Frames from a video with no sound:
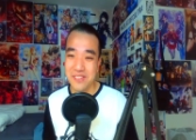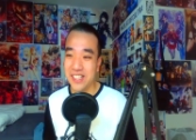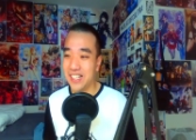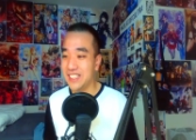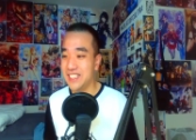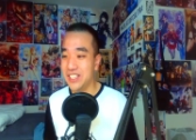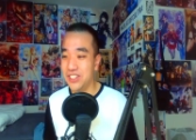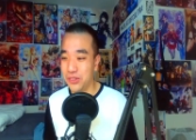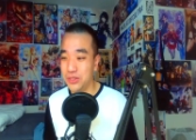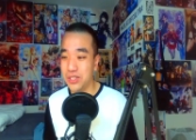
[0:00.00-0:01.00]
because she
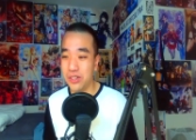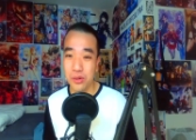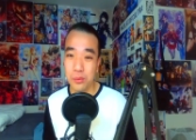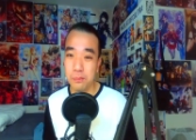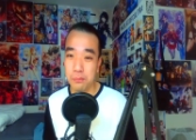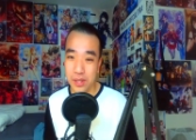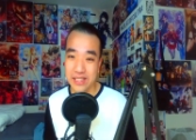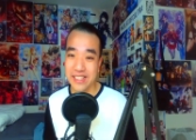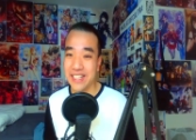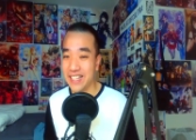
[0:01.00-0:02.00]
used her own
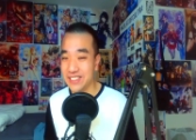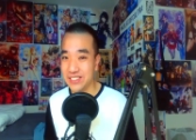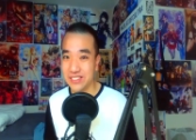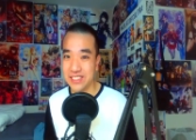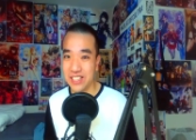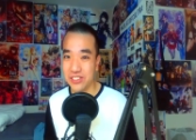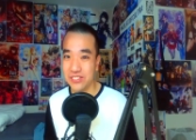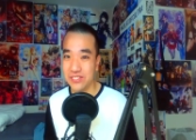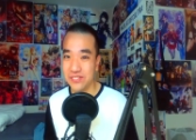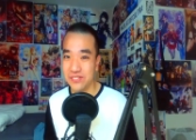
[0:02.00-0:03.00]
bullet against herself